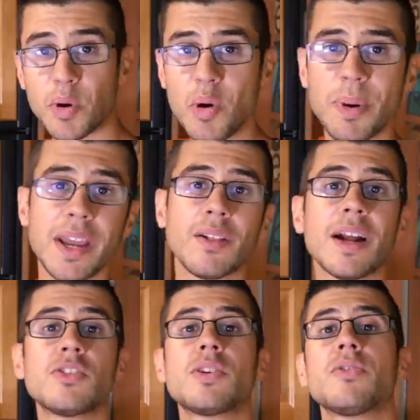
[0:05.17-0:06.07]
propane
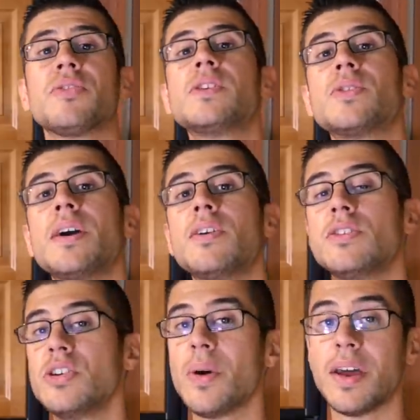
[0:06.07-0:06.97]
electric refrigerator
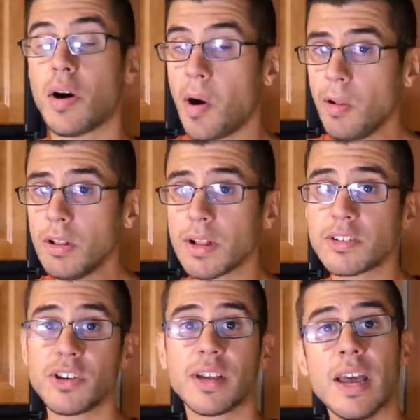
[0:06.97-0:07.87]
to an
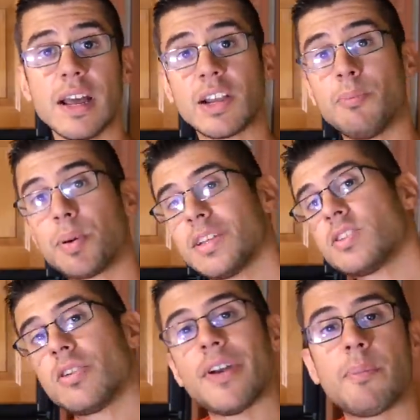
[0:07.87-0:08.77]
all-electric
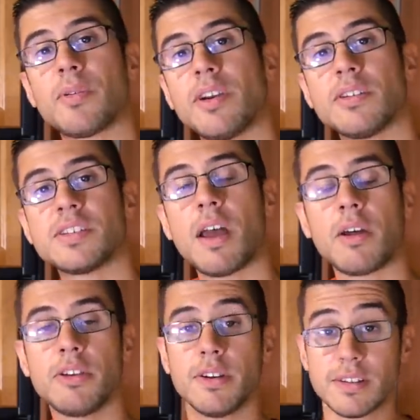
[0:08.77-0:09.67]
compressor evaporator
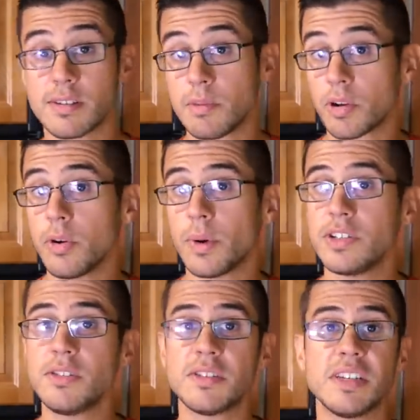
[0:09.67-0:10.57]
style unit similar to
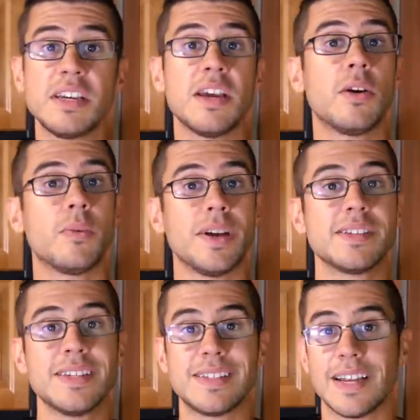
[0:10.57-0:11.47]
what you'd see in a
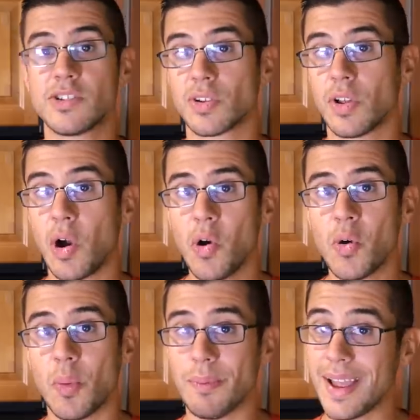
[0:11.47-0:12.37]
residential
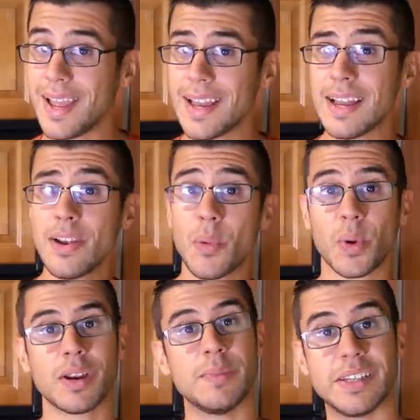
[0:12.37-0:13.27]
home. And
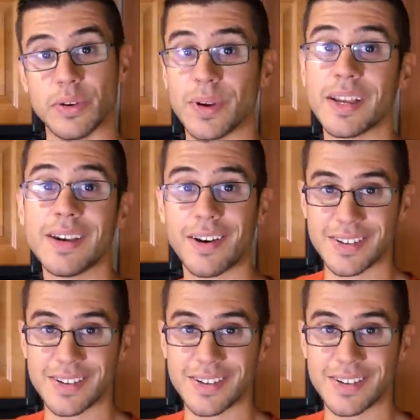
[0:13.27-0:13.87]
we're going to be doing it